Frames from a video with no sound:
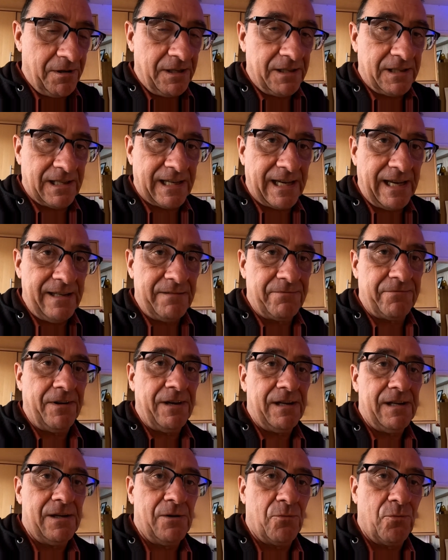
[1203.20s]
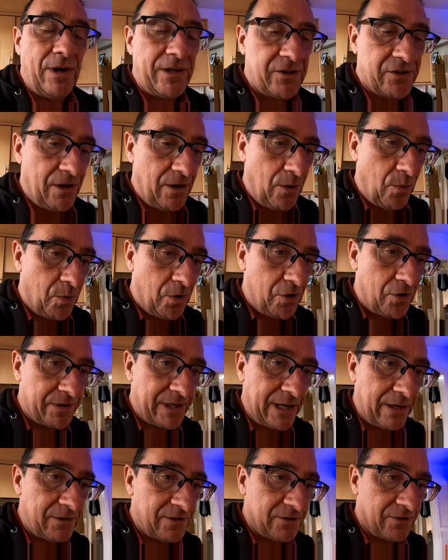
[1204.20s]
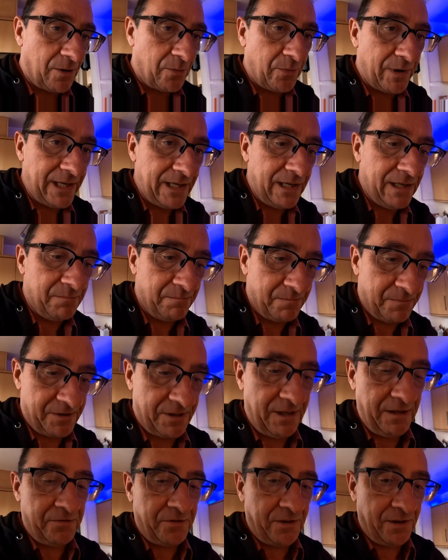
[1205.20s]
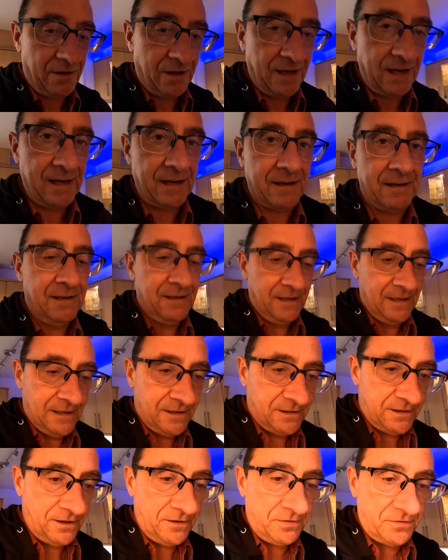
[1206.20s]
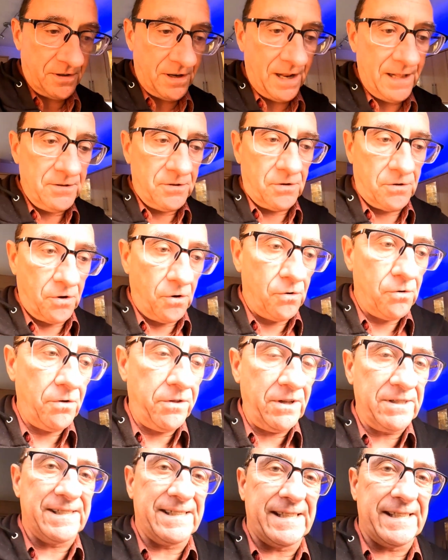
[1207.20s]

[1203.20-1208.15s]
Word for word: going to give uh, Rasha a walk now it's stopped raining. See if she'll uh, see if she'll endure the